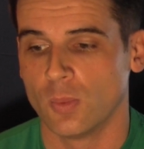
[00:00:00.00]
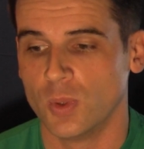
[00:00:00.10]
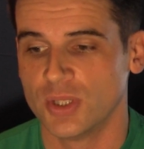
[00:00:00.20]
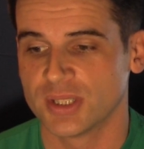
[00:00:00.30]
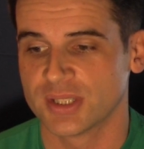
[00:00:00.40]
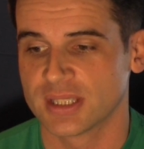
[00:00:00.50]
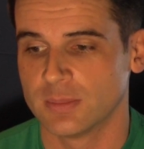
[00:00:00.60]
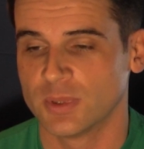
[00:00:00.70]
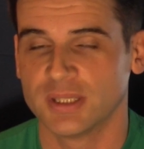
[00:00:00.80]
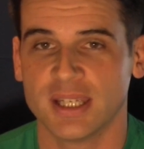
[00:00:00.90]
Would
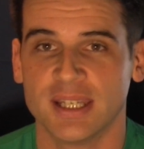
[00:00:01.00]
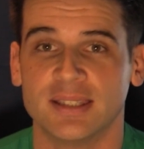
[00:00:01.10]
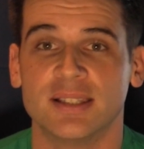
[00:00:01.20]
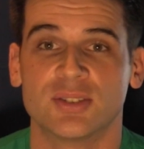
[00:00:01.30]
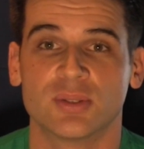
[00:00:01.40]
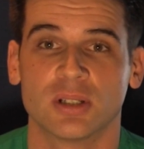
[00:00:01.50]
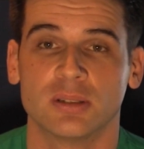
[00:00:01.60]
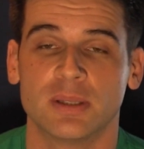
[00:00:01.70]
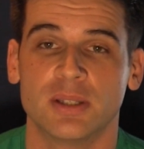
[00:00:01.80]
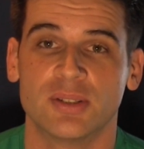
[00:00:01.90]
someone in the digital
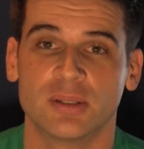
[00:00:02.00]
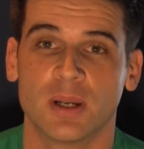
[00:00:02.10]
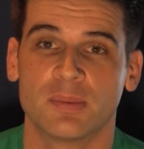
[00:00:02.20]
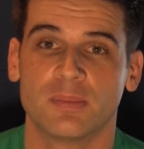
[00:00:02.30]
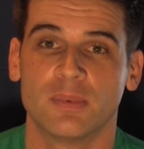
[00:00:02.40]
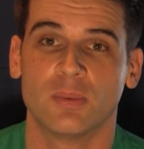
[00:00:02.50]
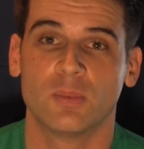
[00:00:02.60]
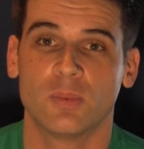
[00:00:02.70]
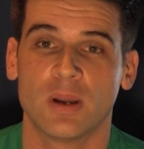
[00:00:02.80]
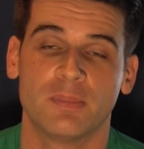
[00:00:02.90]
economy using web,
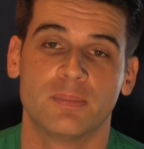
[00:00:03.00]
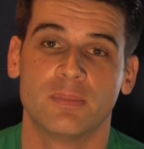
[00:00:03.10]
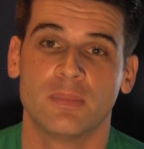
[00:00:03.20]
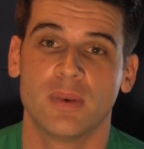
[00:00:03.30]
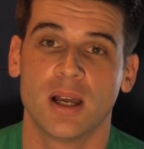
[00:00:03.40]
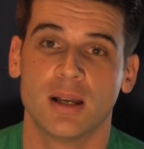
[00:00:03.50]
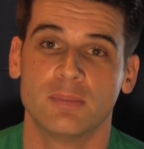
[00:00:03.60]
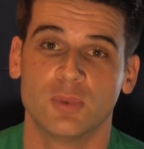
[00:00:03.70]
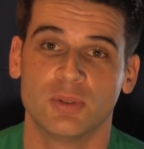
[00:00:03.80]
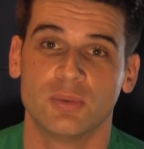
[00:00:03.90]
web
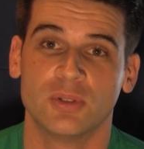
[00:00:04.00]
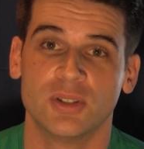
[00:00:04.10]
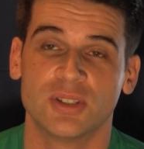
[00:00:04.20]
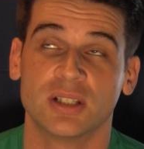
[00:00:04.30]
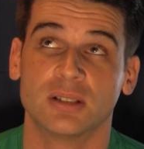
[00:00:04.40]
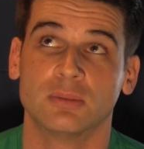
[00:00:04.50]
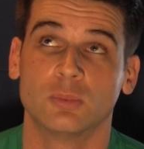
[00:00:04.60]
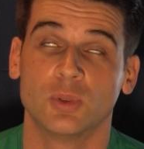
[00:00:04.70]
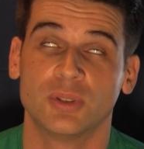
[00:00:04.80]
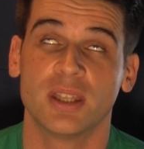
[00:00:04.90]
um, would, using,
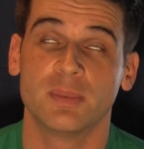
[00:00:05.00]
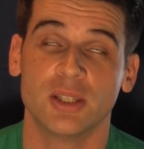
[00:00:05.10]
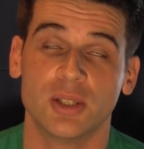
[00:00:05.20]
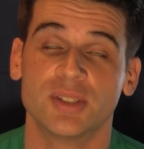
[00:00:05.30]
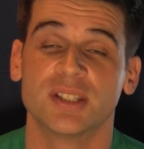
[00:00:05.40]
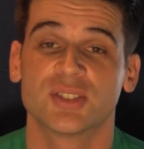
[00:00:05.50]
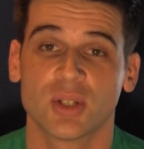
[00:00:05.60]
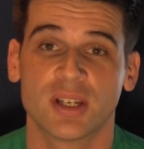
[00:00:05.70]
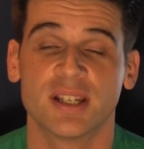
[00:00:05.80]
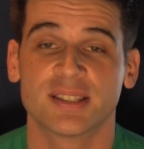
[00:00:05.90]
would they be using
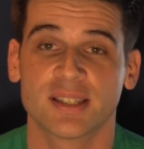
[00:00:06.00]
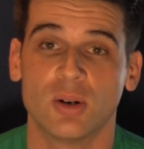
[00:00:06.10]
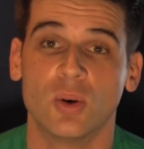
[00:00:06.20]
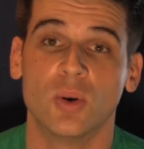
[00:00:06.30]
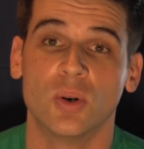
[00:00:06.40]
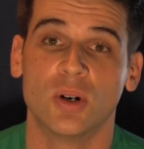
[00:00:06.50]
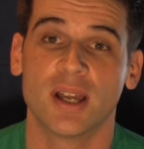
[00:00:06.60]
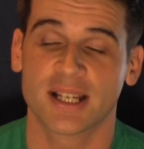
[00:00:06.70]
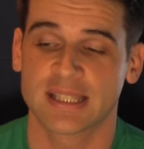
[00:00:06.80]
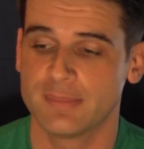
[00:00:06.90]
sockets
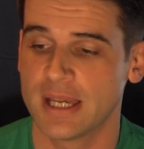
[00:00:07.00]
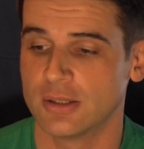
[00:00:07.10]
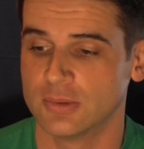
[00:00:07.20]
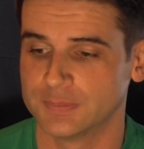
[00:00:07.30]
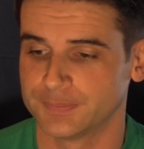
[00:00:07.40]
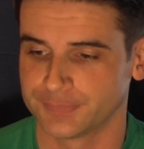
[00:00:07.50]
or XML?